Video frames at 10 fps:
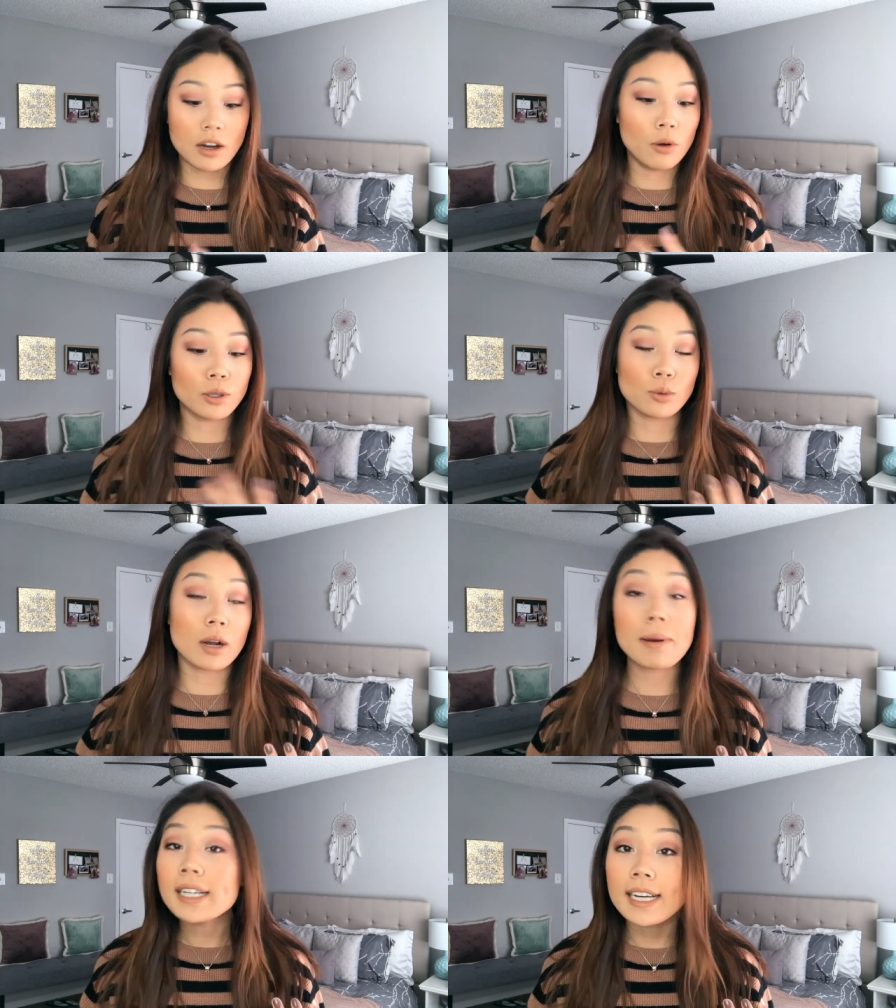Always
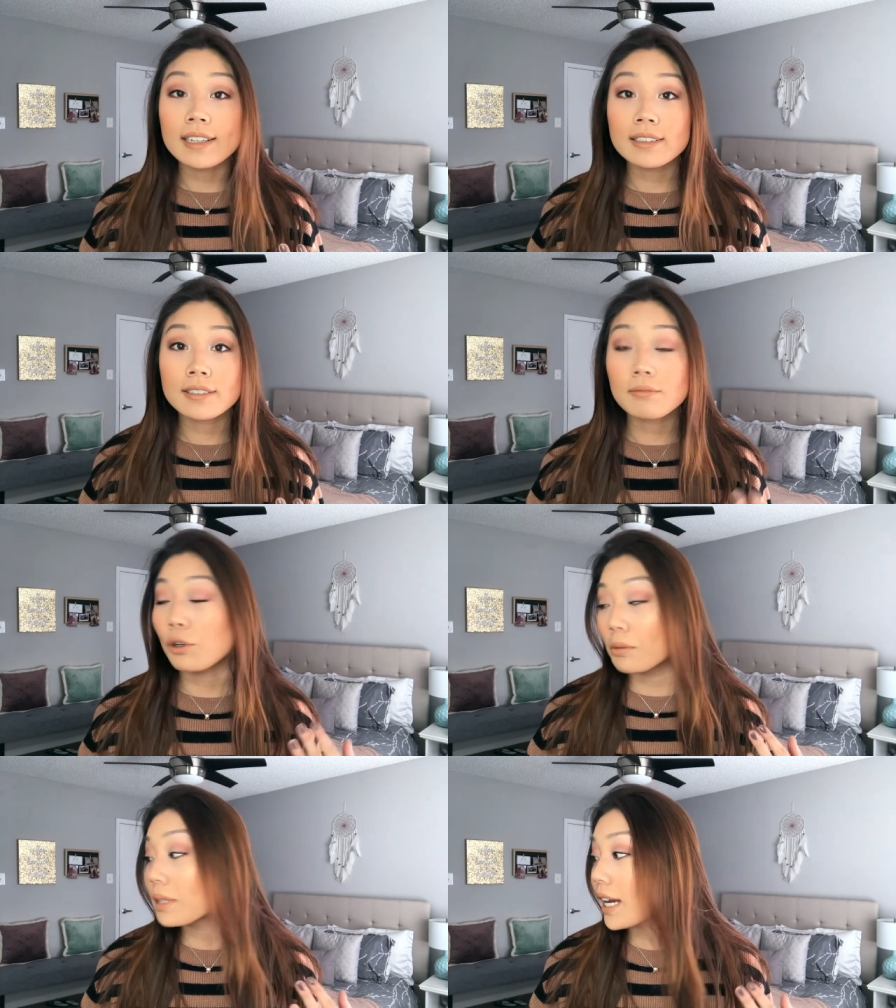welcome ideas,
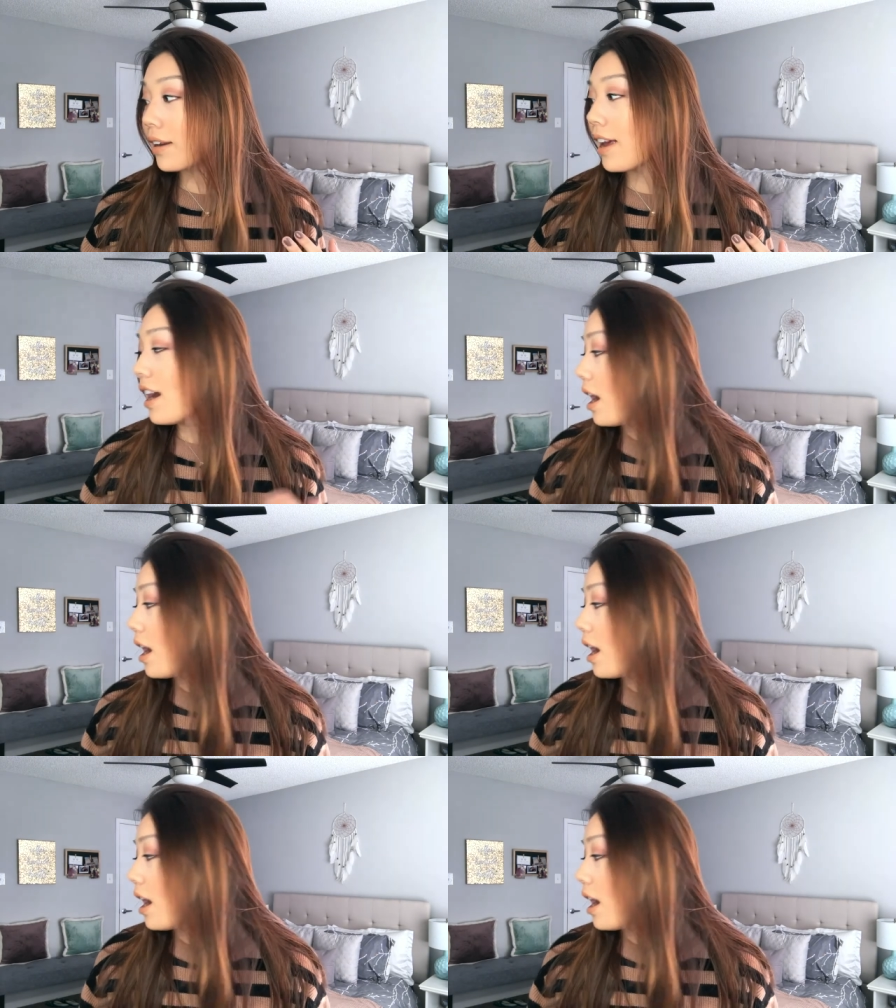you know what I'm saying?